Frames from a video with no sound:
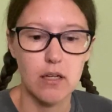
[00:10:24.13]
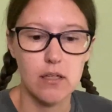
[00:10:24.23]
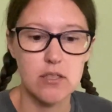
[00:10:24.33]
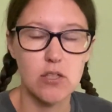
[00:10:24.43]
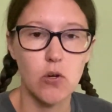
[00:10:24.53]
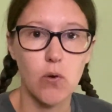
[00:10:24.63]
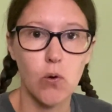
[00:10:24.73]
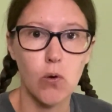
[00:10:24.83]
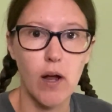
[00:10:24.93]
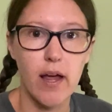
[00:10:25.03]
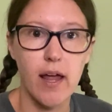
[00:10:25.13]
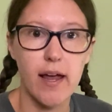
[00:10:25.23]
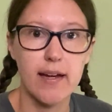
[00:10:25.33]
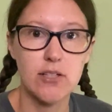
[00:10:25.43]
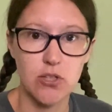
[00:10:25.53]
So
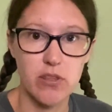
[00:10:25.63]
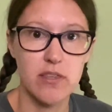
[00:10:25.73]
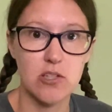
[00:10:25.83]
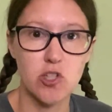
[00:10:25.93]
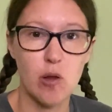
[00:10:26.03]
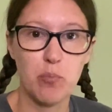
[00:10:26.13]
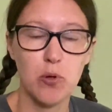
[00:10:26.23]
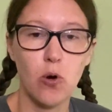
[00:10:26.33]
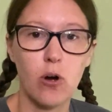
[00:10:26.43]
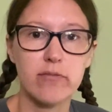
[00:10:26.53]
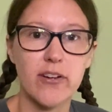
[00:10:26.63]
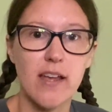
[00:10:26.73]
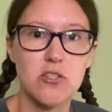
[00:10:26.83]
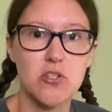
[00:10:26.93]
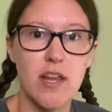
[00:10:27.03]
I took the shampoo over
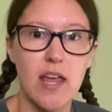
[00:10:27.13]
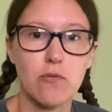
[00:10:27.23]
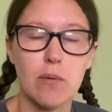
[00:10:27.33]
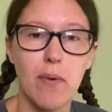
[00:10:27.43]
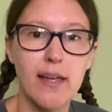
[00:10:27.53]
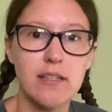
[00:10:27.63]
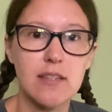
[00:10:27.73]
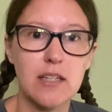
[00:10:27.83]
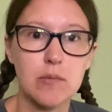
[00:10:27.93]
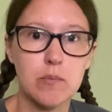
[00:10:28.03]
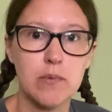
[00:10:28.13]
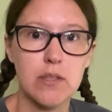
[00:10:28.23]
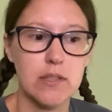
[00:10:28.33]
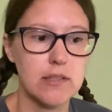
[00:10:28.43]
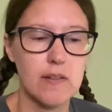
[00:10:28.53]
yesterday and reminded them,
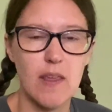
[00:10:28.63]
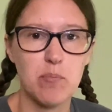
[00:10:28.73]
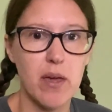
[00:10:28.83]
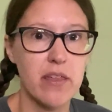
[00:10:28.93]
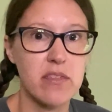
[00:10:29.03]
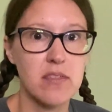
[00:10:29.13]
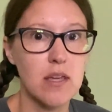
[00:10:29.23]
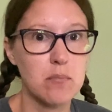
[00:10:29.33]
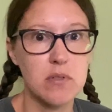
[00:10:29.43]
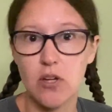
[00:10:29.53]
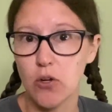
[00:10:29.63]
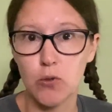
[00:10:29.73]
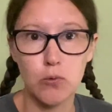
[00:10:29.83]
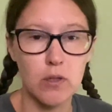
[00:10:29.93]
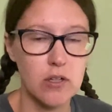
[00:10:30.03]
did they bathe them?
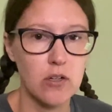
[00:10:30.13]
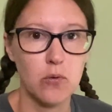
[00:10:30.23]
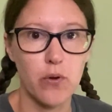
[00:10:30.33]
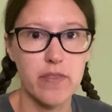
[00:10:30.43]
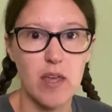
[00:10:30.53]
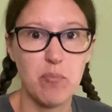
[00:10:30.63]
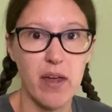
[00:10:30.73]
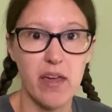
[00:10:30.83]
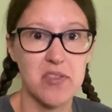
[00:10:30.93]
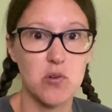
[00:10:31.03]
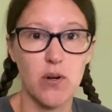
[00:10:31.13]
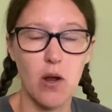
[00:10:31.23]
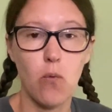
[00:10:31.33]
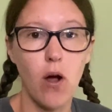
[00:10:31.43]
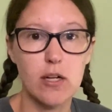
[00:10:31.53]
No. Were they bathed when I
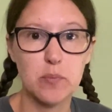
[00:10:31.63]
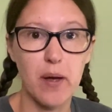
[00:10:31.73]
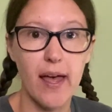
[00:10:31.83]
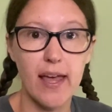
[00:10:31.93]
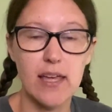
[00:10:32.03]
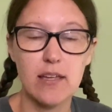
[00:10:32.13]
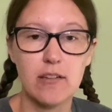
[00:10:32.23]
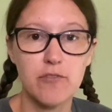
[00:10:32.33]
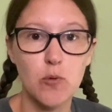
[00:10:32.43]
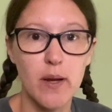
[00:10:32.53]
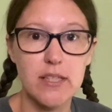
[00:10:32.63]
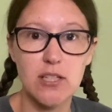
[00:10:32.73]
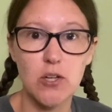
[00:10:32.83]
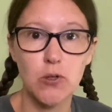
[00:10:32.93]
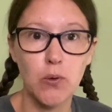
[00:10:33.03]
walked by a few minutes
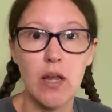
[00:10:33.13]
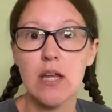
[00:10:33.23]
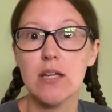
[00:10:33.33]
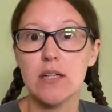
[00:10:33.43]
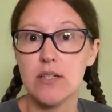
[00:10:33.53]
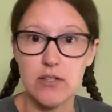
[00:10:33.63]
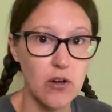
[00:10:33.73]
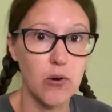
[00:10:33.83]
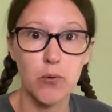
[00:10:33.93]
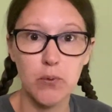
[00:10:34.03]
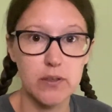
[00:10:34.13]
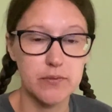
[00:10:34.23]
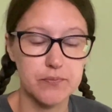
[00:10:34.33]
ago? No.